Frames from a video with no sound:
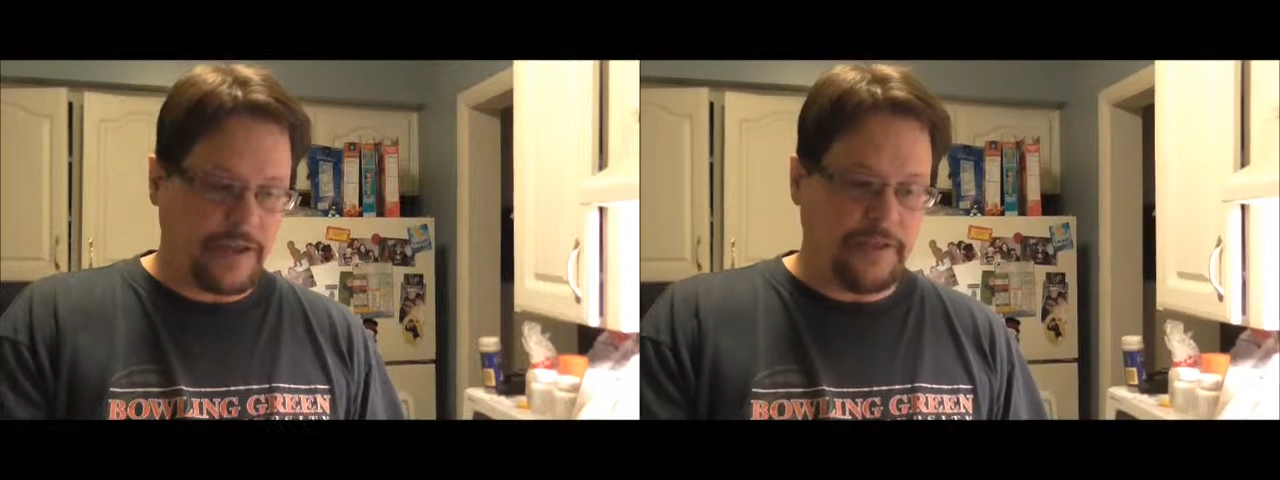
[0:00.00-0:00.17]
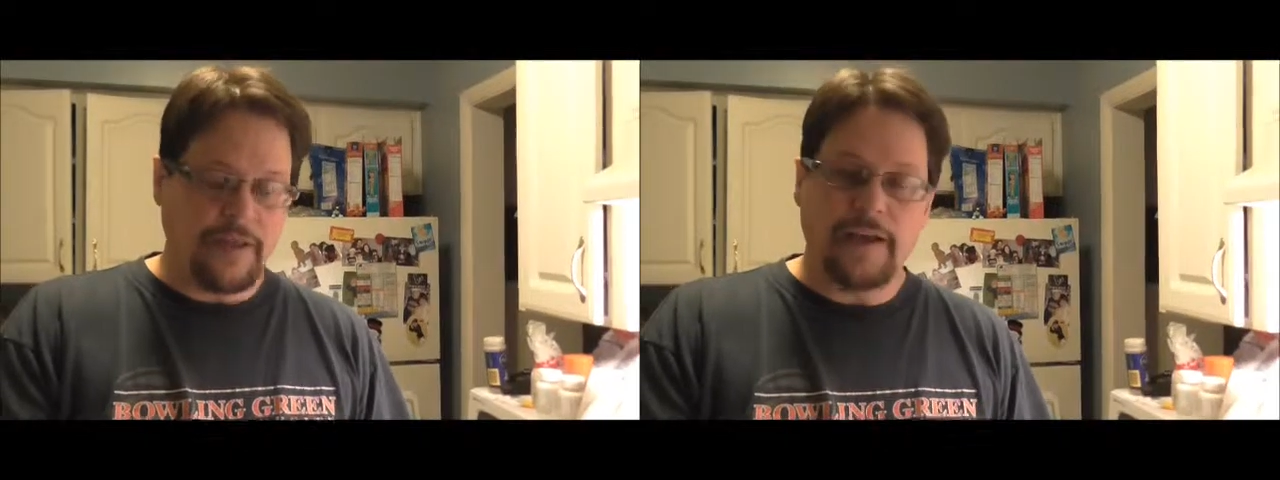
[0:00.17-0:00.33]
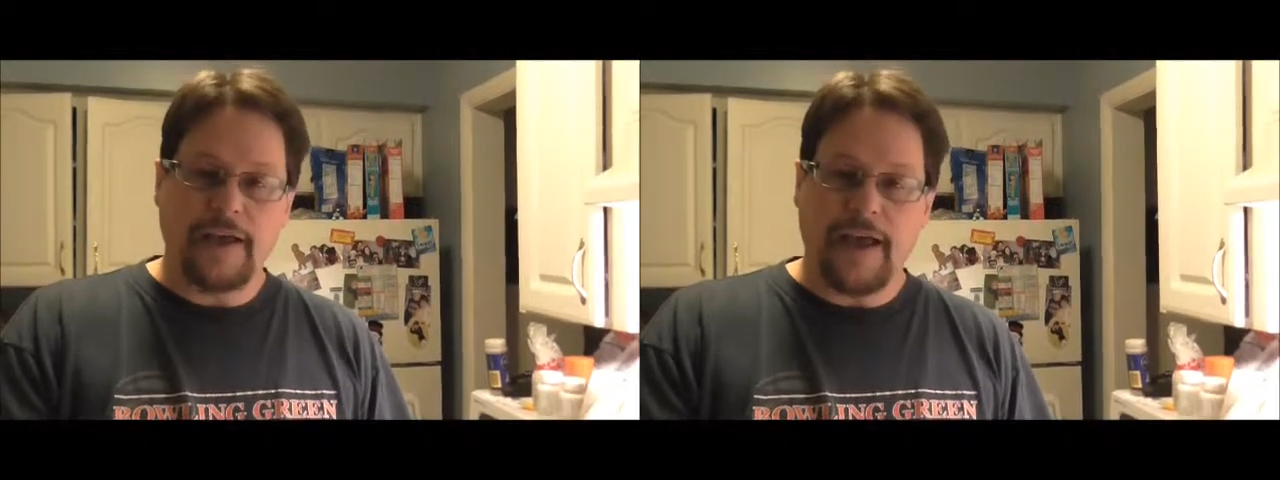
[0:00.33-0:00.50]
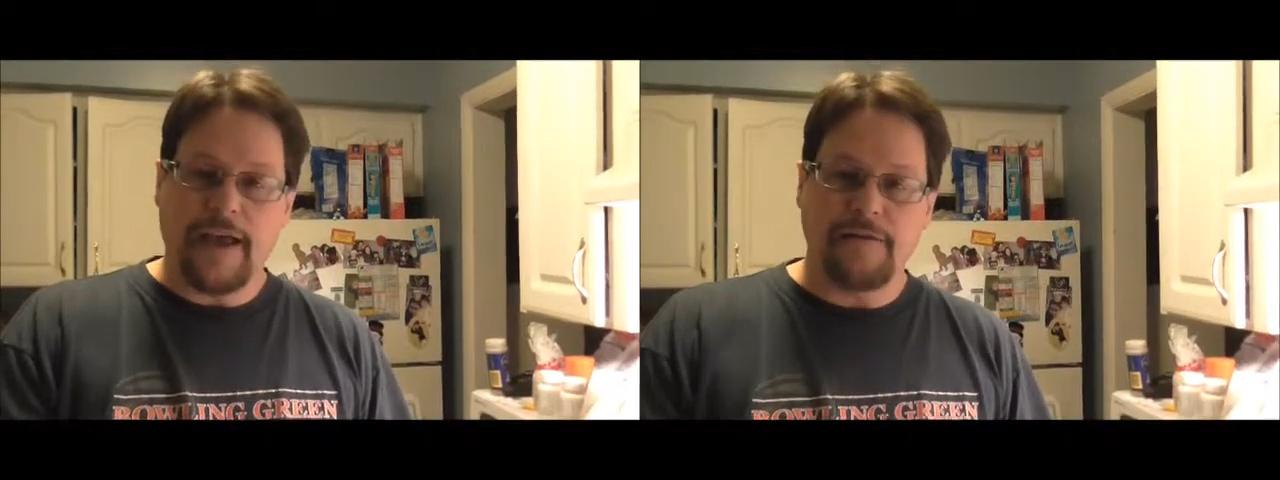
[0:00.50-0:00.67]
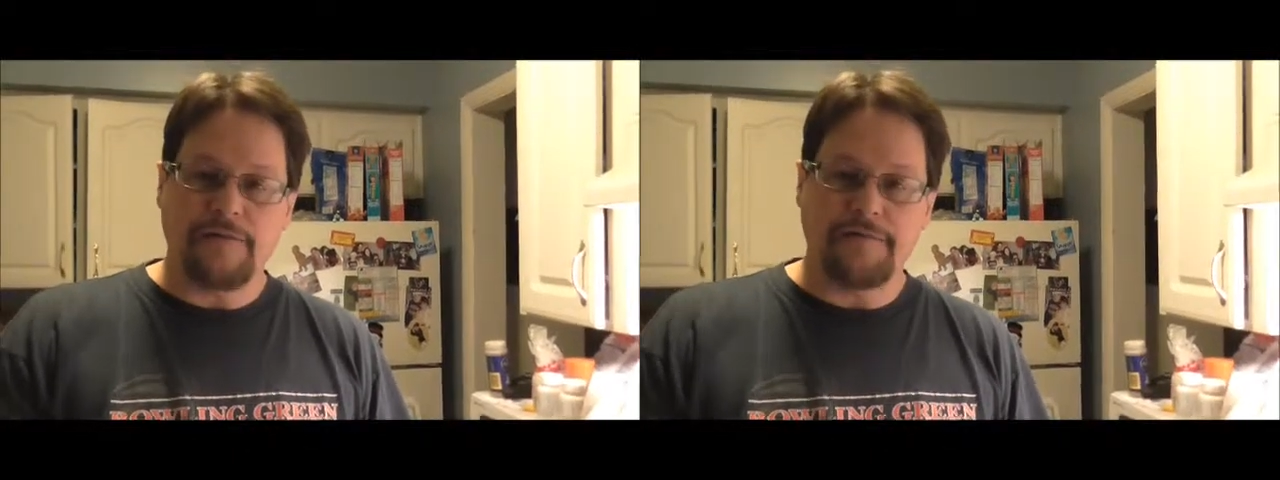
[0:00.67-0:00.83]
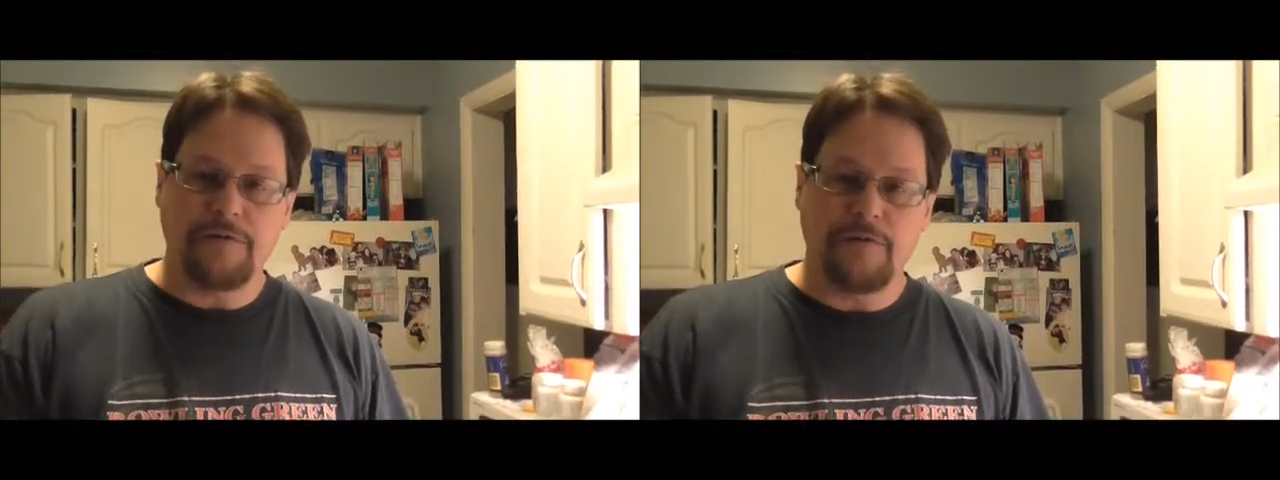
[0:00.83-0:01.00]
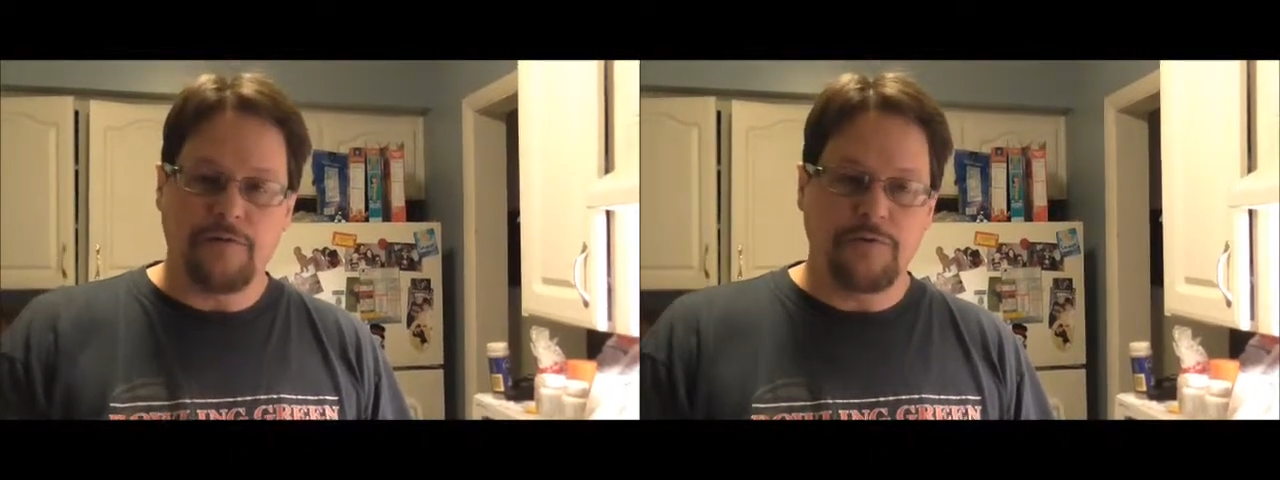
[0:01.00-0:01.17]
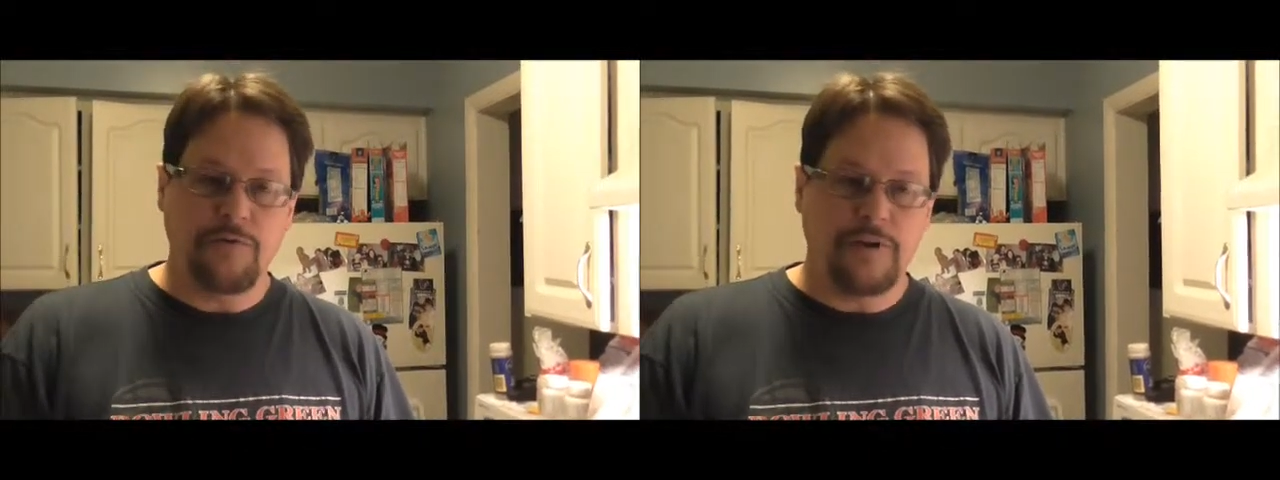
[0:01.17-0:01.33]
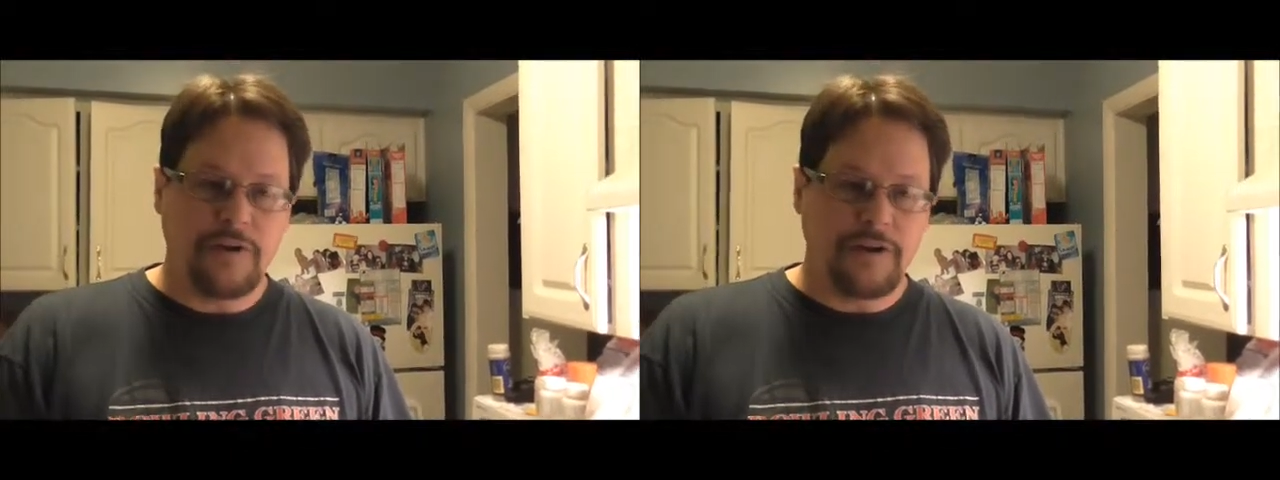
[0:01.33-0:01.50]
and then add a
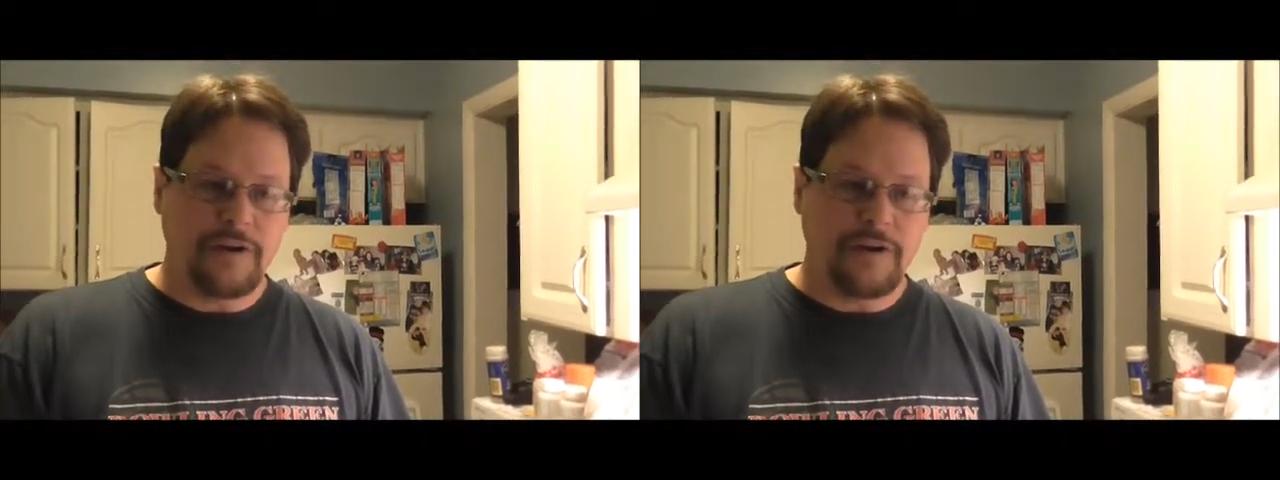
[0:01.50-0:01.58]
few